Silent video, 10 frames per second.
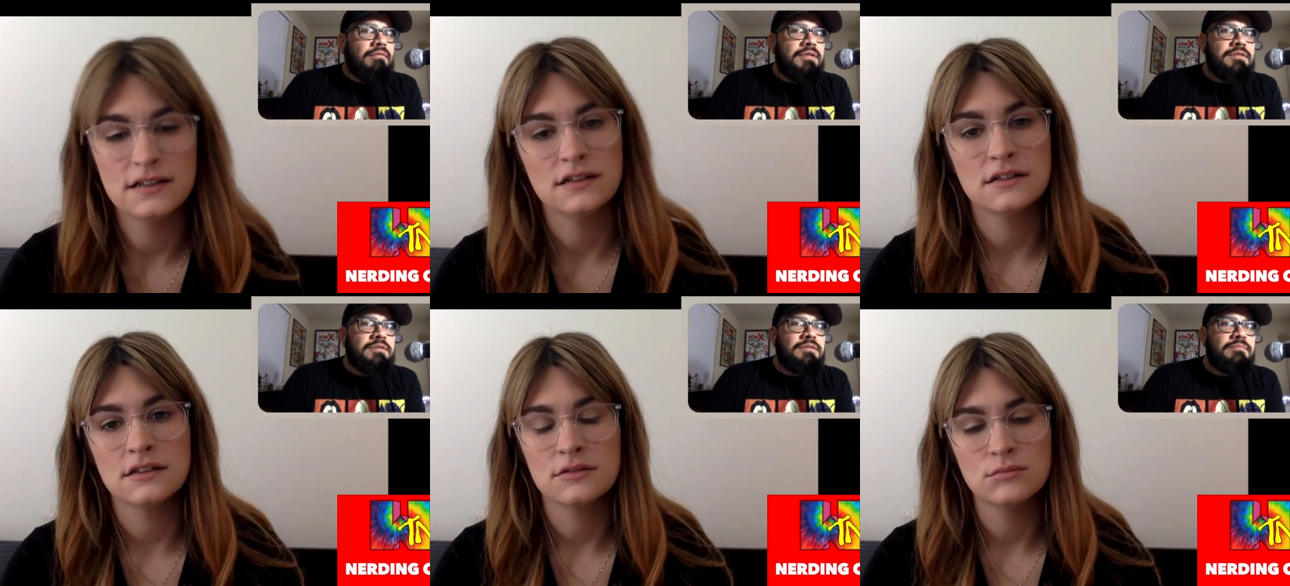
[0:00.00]
Speaker 1: oh,
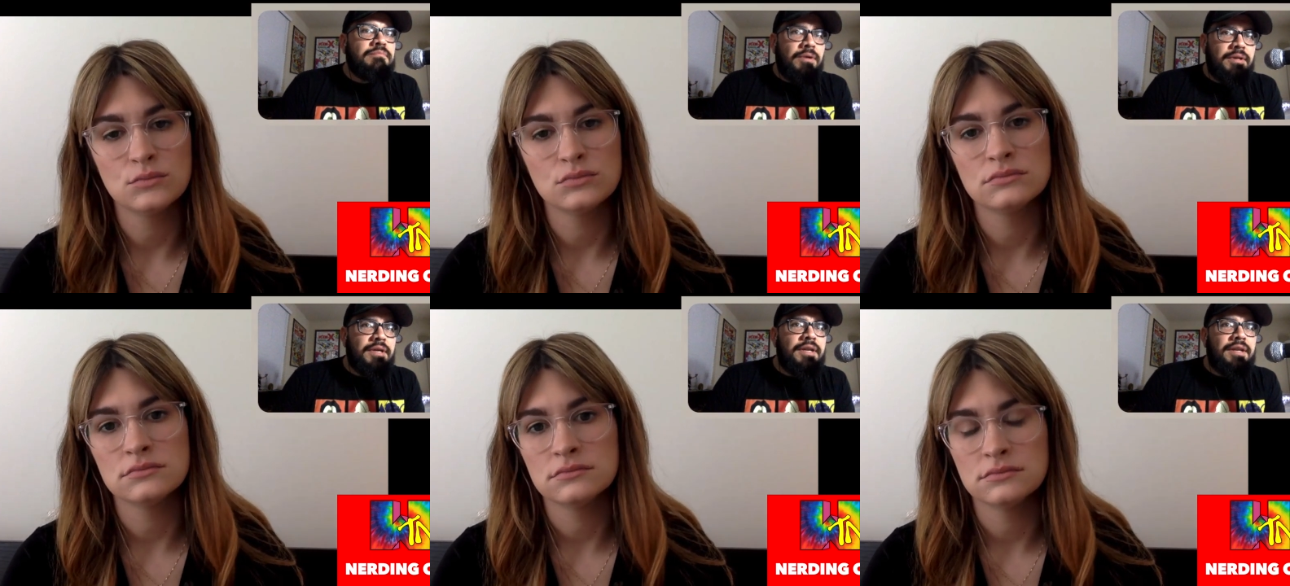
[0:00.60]
this is
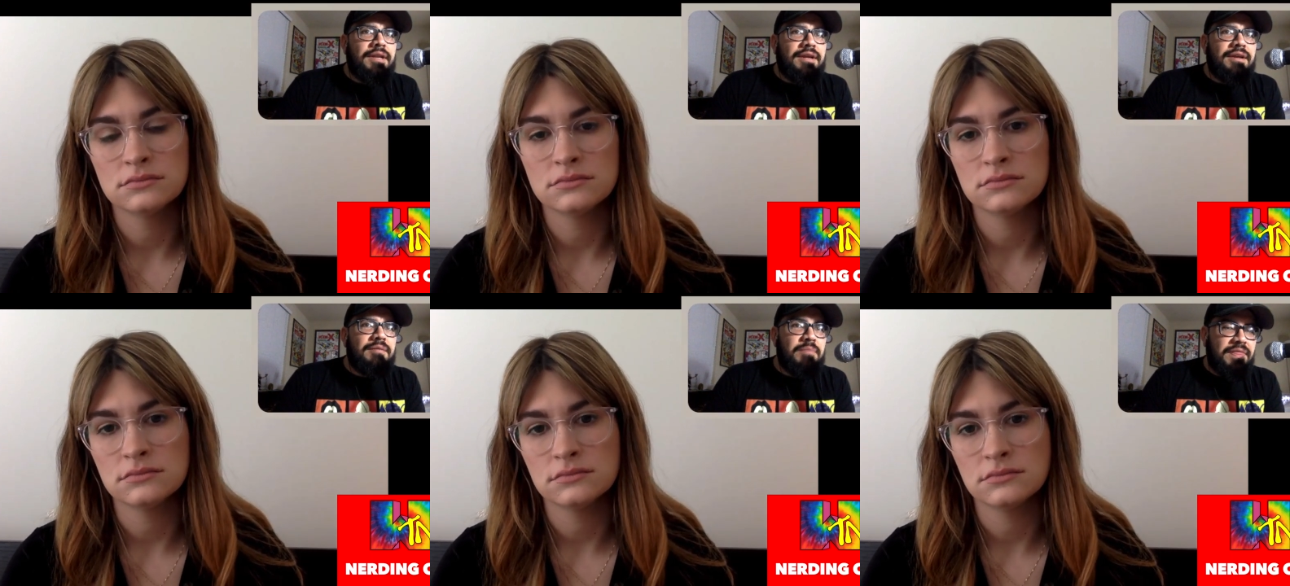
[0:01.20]
pretty good ending.